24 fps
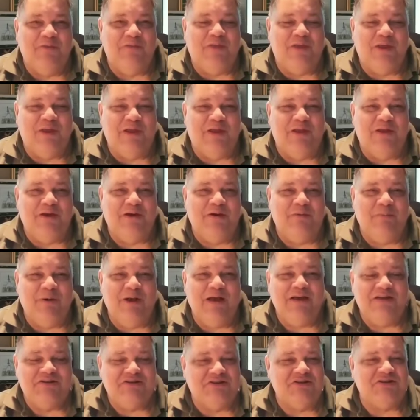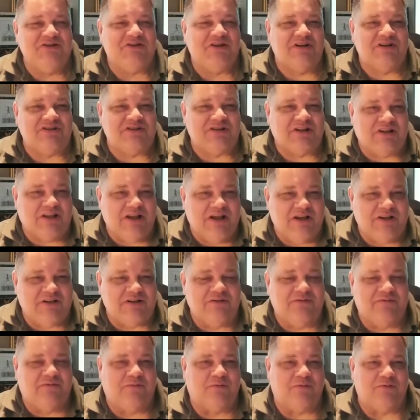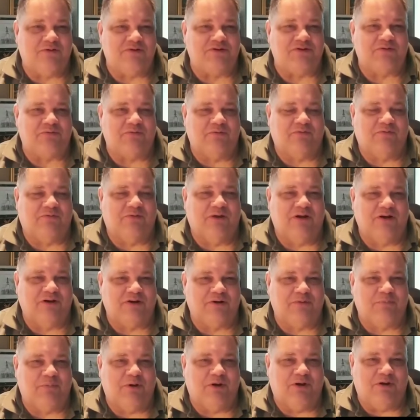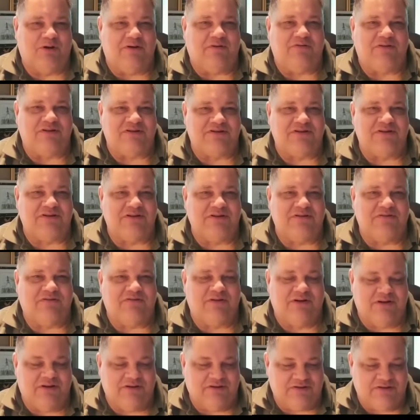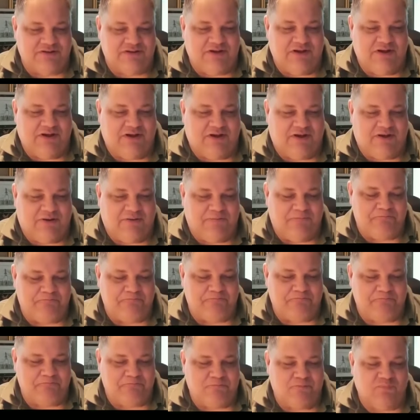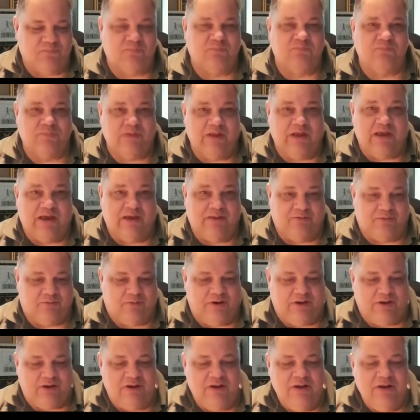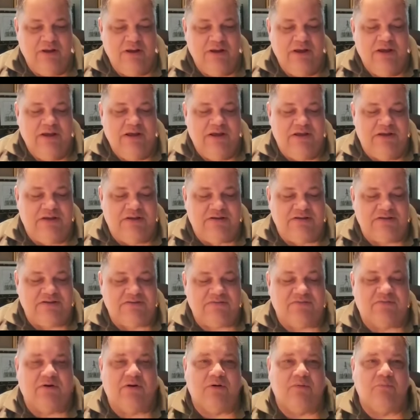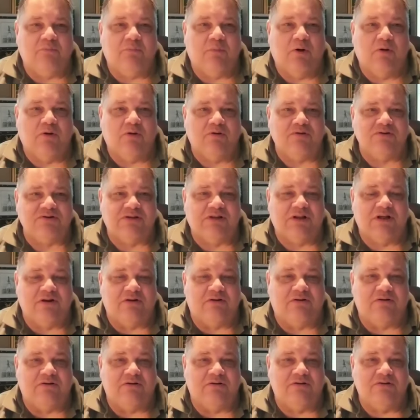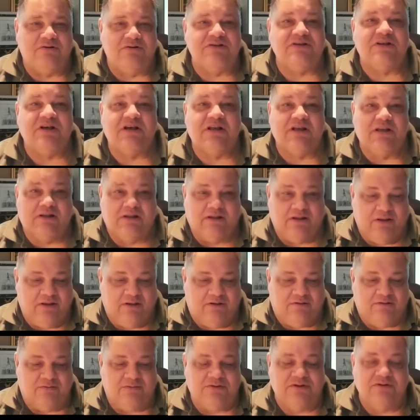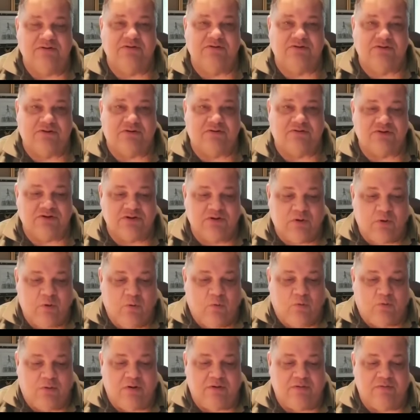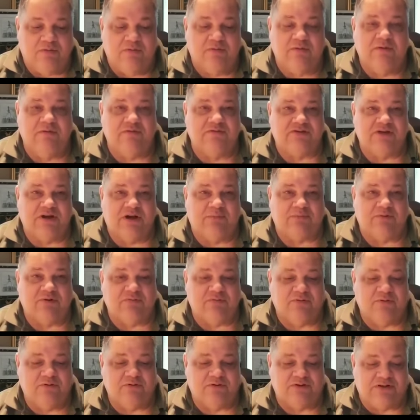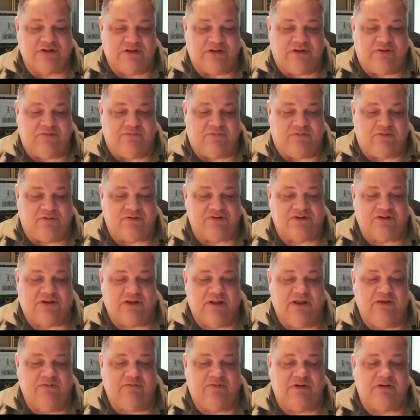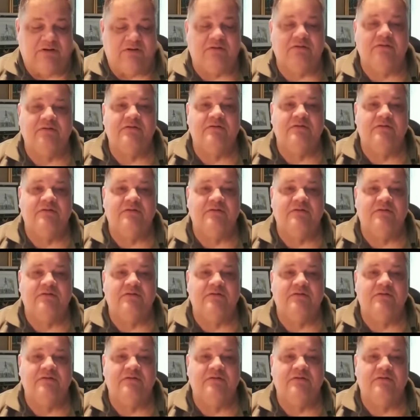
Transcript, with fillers: The passage I selected for us to reflect upon in this evening's um, gathering is from Paul's letter, second letter to the church in Corinth, in chapter 13, verse 11.